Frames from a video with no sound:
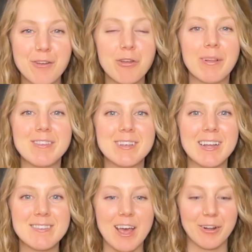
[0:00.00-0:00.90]
So let's
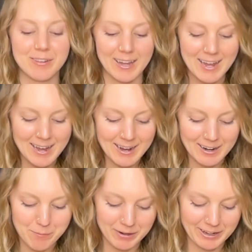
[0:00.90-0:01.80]
get settled in.
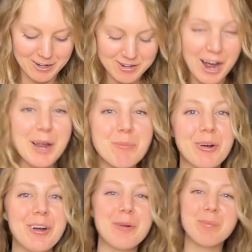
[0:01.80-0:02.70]
I'm gonna get our
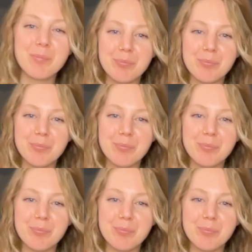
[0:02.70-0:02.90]
timer.